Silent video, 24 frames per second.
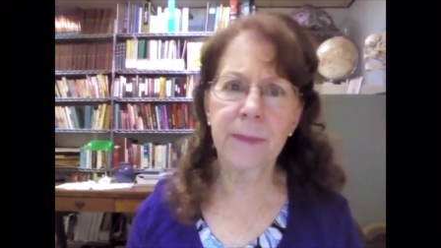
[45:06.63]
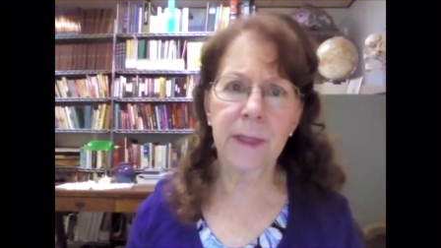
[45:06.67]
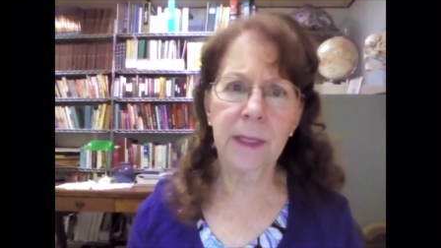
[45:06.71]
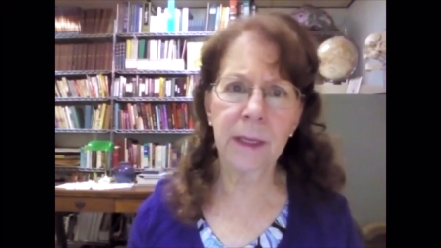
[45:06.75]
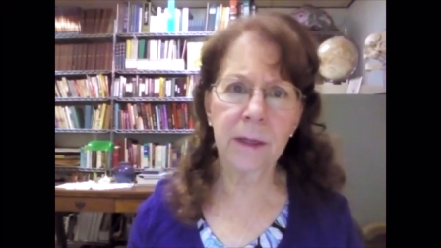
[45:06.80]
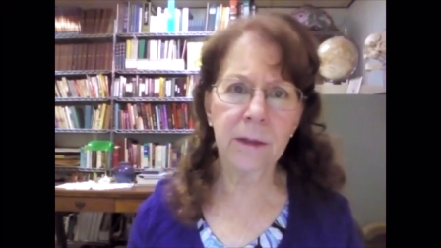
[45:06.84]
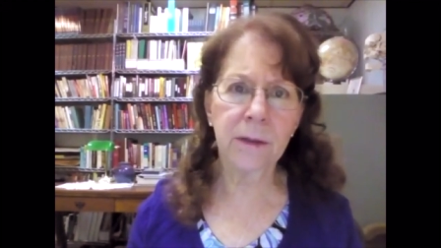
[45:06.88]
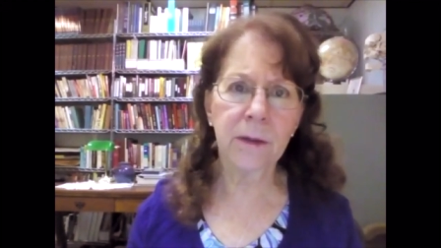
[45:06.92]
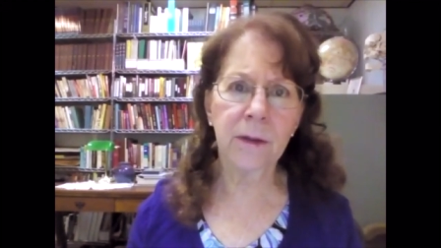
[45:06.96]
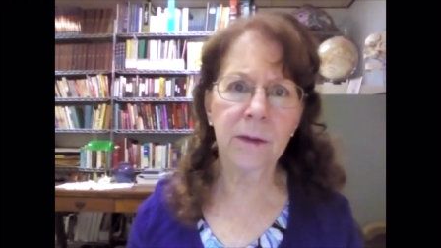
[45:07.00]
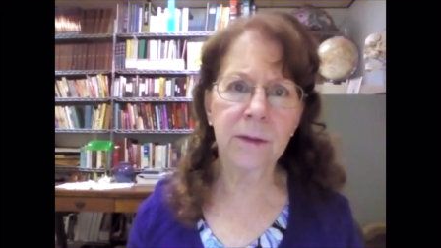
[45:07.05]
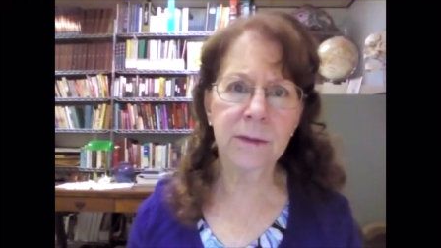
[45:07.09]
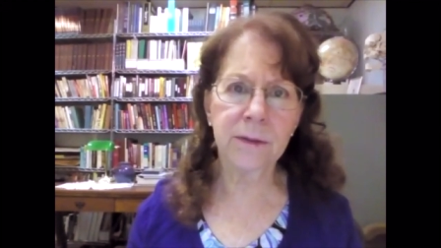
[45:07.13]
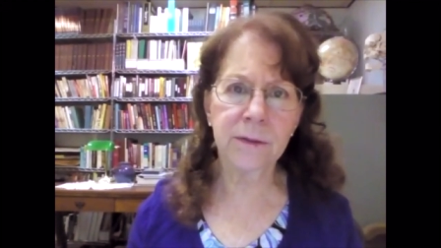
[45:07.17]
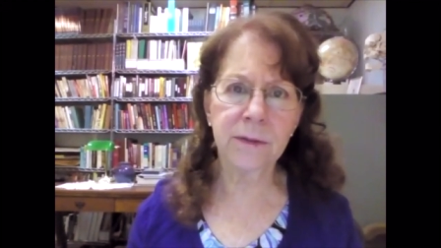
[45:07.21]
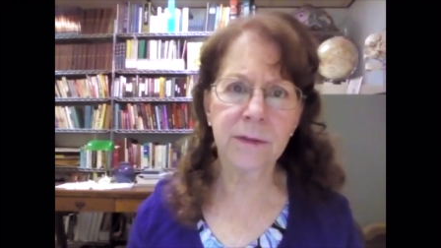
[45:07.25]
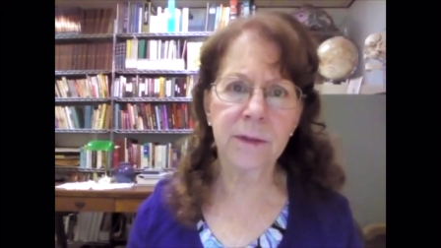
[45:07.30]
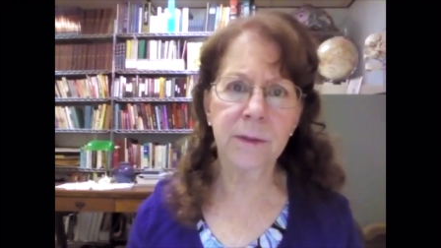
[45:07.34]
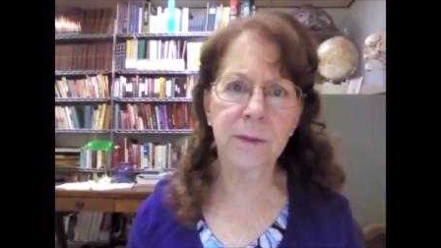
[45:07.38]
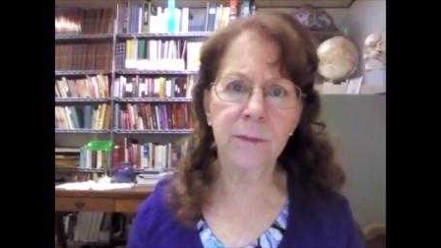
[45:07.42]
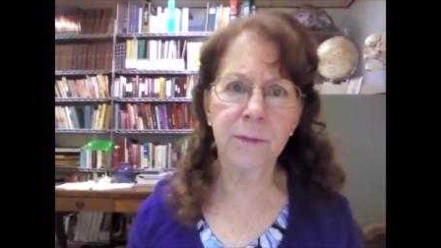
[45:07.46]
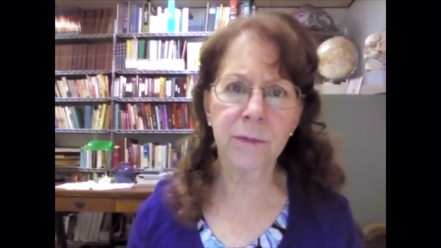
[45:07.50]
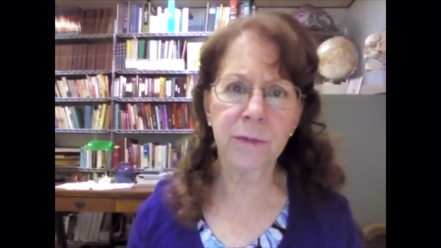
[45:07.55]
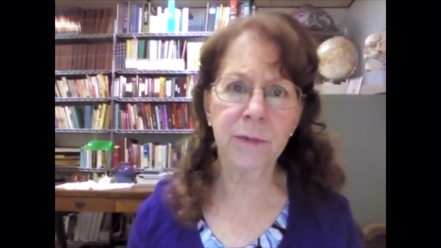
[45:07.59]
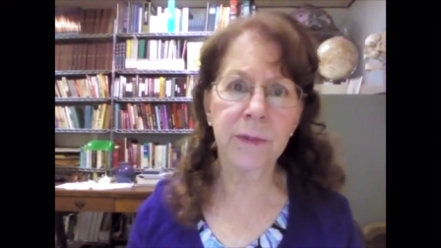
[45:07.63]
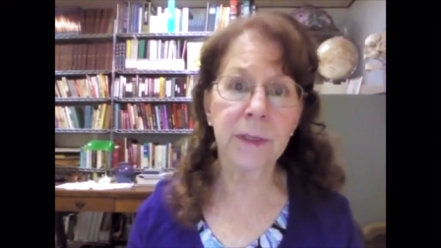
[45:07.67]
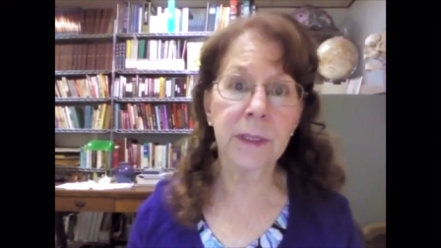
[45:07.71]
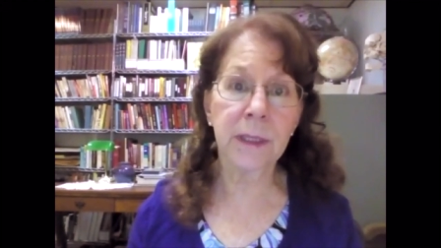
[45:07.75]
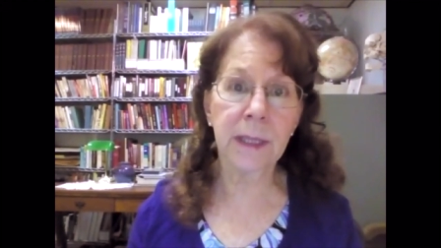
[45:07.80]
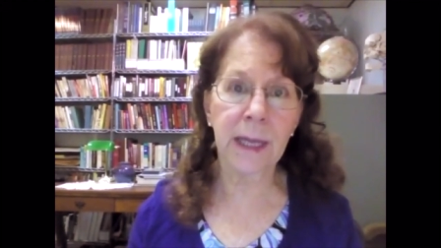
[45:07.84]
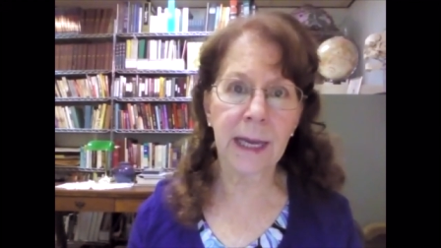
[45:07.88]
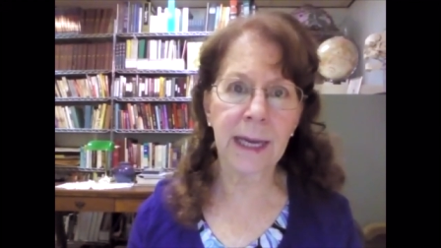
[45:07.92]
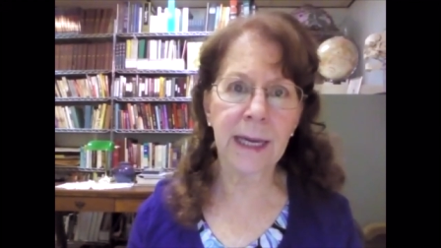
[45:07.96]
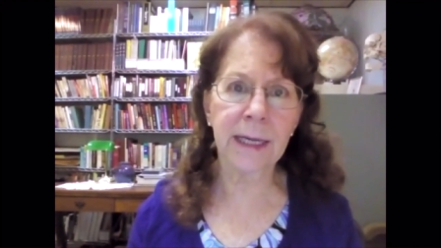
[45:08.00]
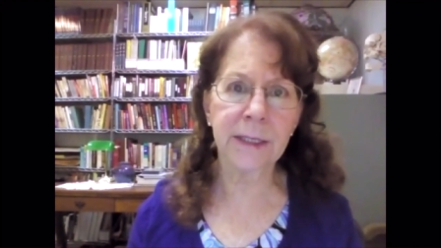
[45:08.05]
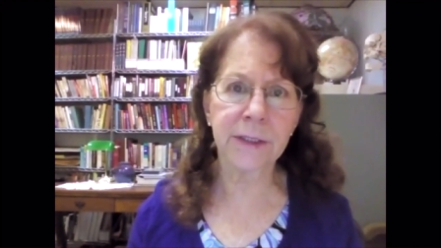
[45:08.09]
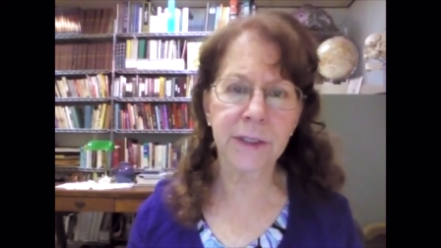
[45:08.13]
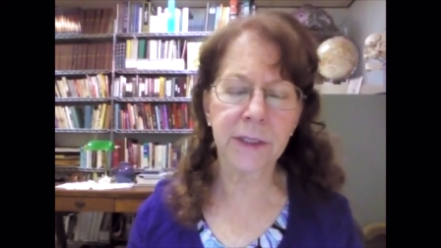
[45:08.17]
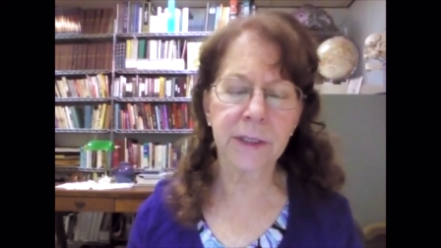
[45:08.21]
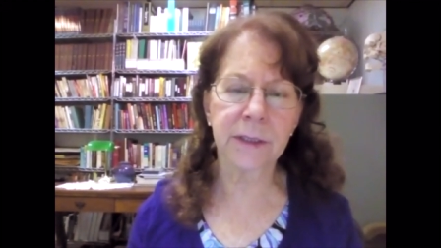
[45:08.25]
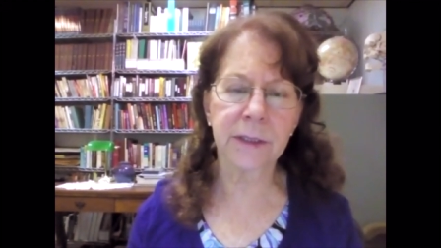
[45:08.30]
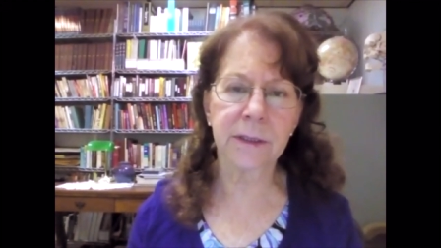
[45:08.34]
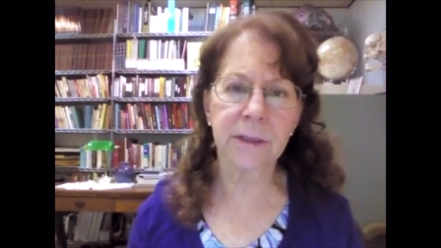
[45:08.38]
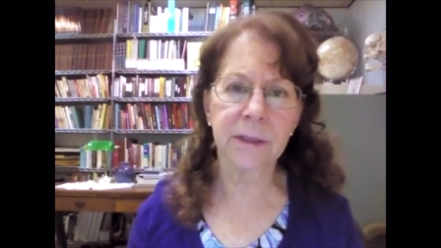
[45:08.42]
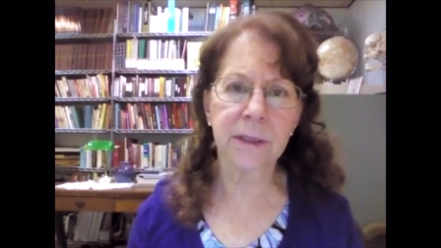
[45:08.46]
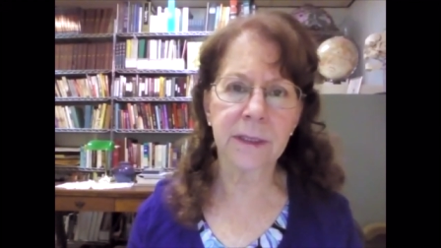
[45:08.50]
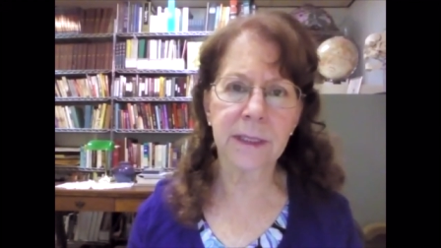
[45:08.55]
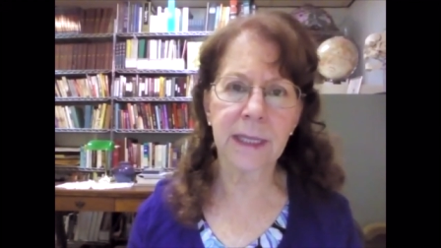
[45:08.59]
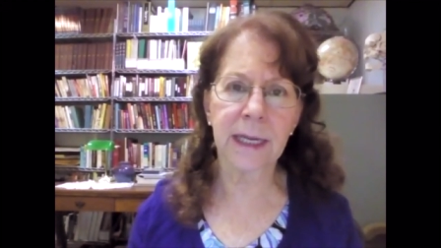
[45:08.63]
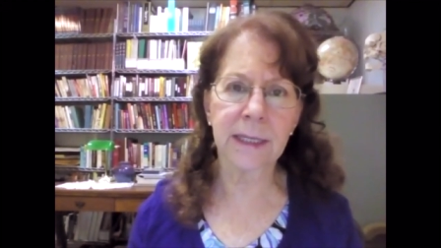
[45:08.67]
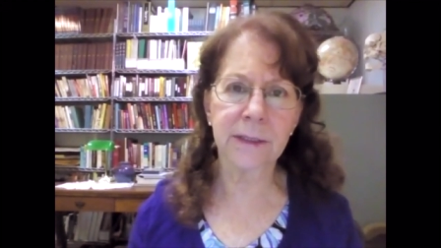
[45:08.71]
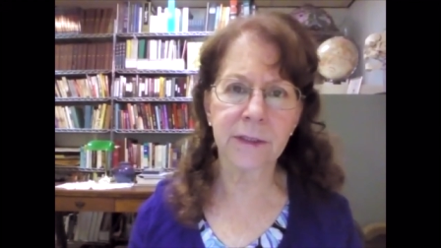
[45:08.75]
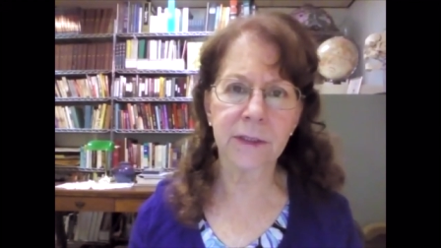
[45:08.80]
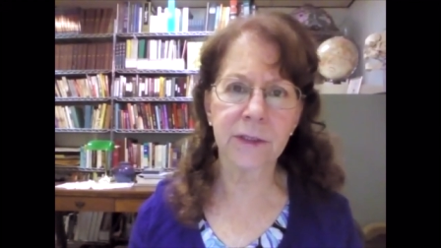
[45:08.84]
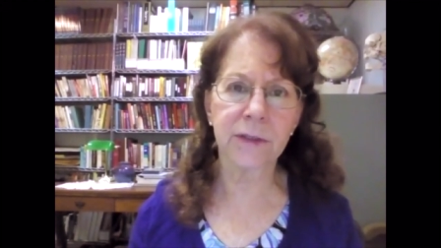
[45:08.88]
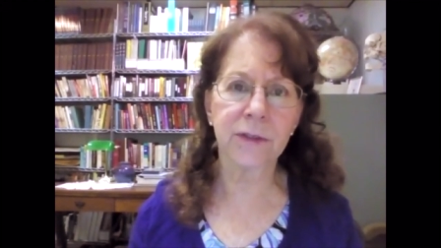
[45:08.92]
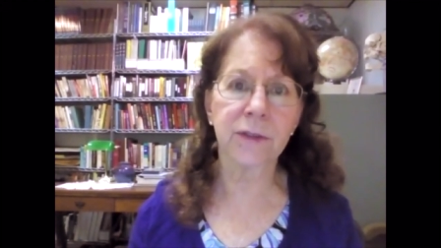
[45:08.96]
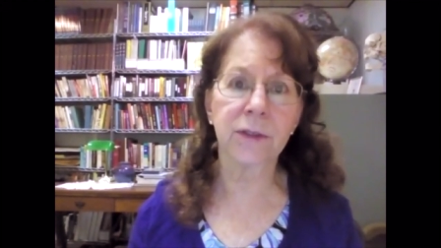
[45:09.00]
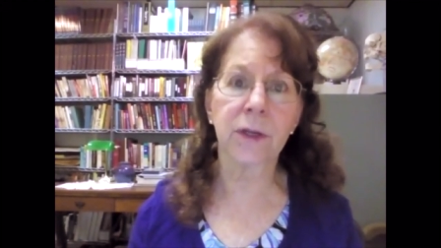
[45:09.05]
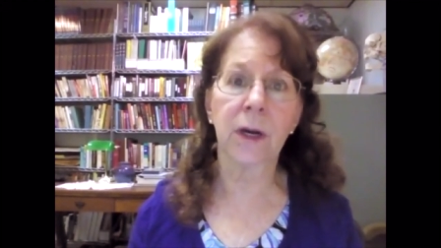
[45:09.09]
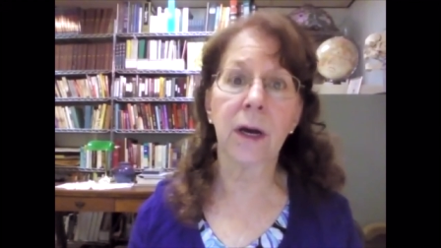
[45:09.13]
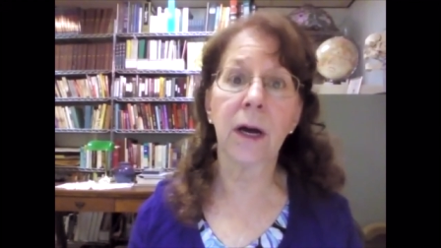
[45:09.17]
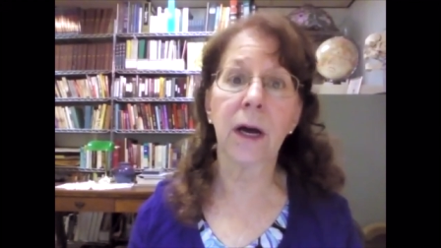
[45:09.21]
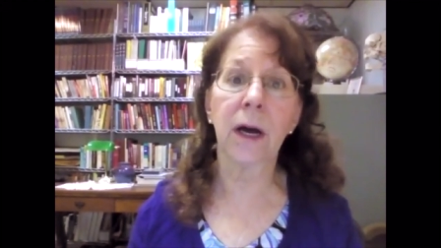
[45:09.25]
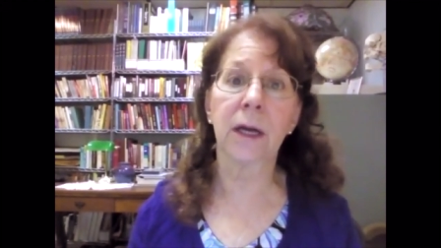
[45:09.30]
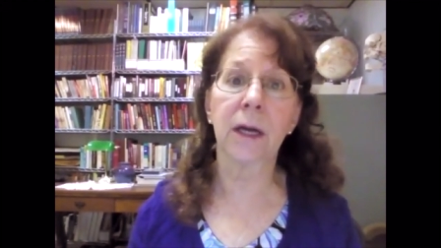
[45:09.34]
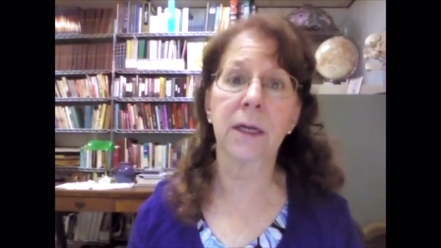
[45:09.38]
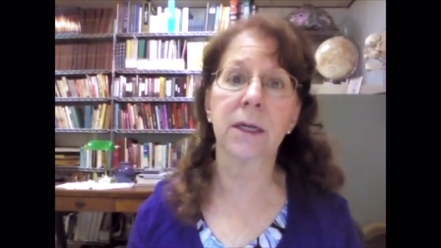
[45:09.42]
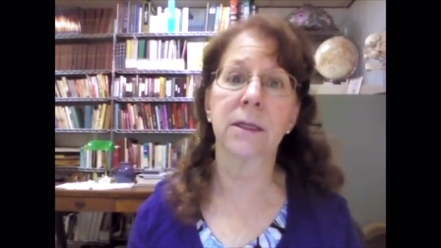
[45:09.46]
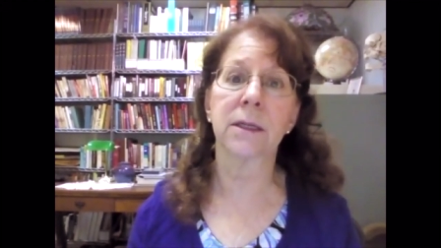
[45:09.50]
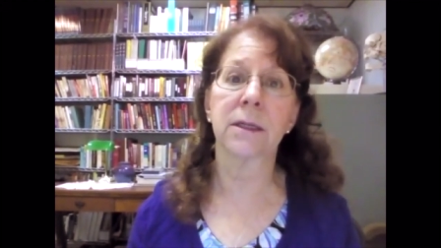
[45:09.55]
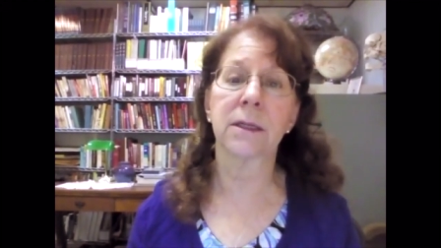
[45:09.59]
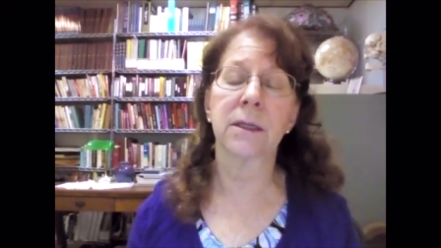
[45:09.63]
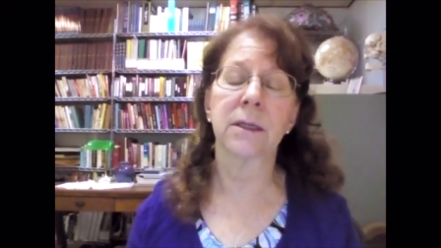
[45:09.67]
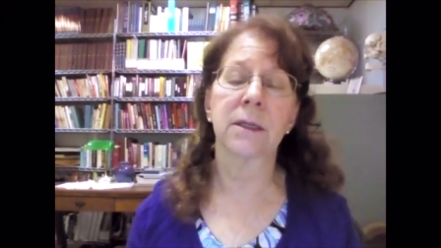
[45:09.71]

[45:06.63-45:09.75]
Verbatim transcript: you know and some real action not just talk